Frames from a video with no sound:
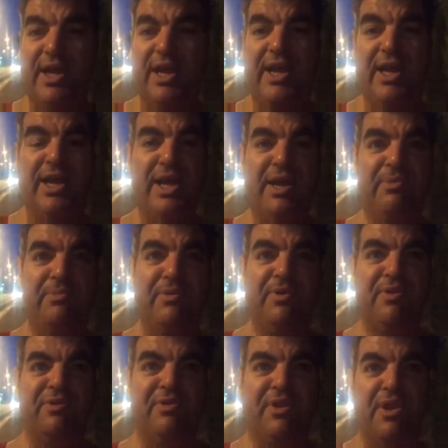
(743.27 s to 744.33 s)
you
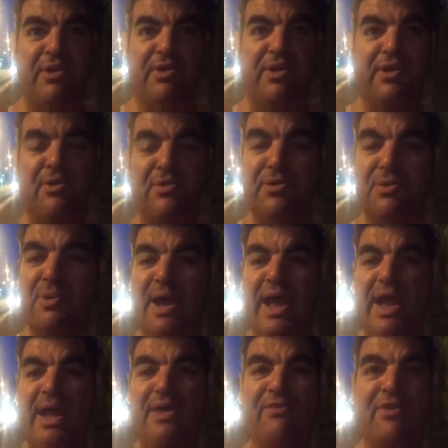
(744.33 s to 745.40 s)
know, along the
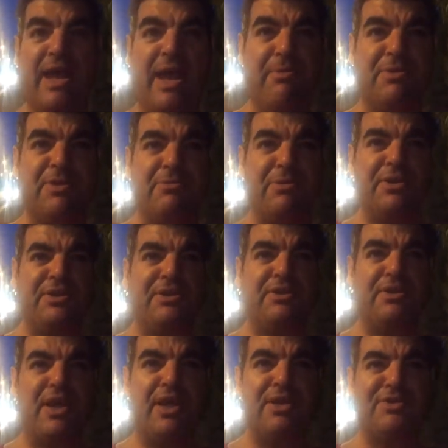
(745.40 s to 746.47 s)
way, if you happen to be
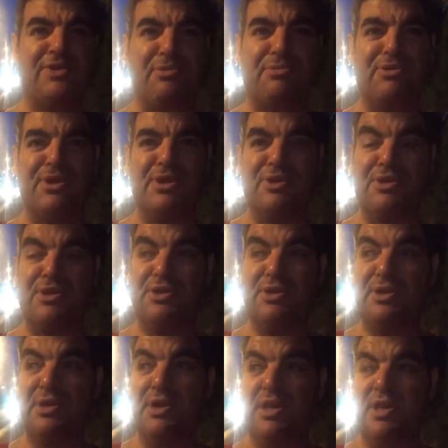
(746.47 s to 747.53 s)
somebody that
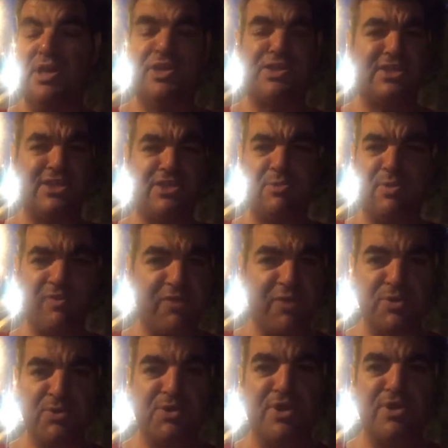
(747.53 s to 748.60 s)
can assist with
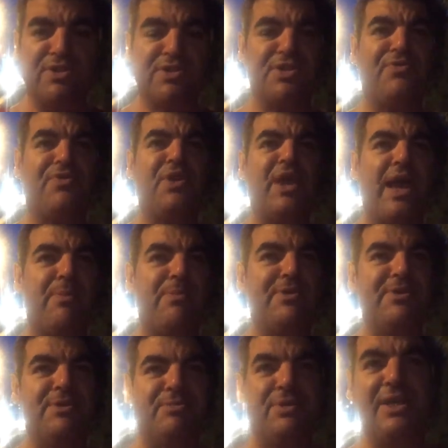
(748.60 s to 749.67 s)
fuel costs, if you
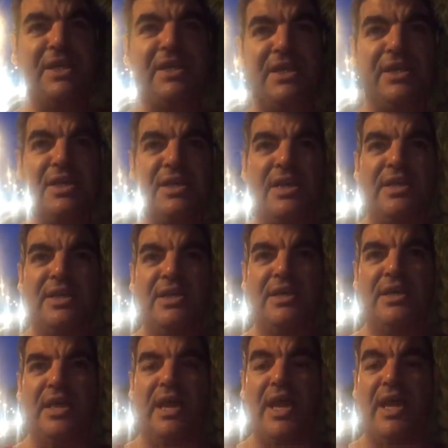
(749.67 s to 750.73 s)
happen to be
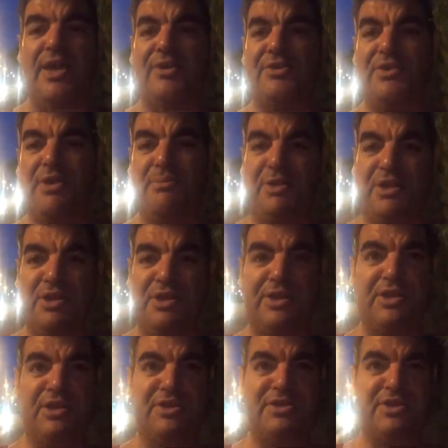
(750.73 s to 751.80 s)
somebody
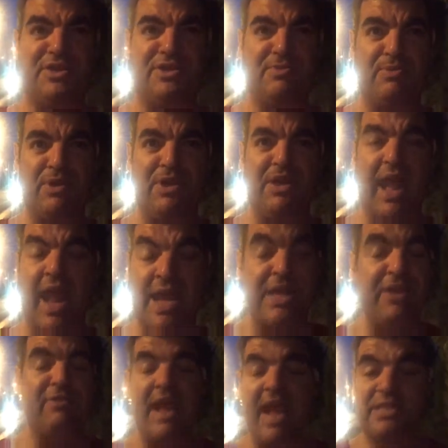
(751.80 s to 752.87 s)
that can assist with
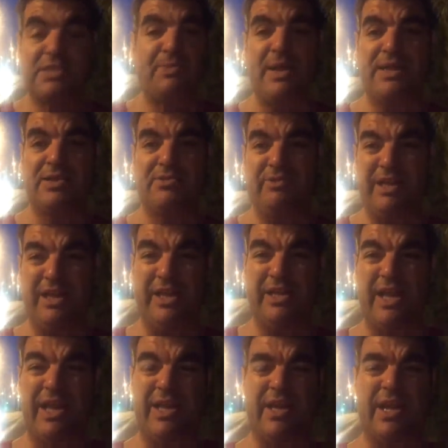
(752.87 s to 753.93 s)
any aspects really,
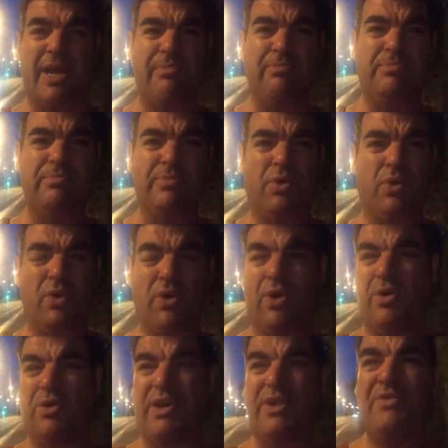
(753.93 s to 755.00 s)
then
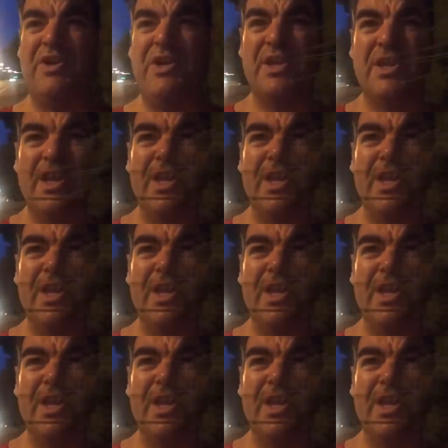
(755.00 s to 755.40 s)
or even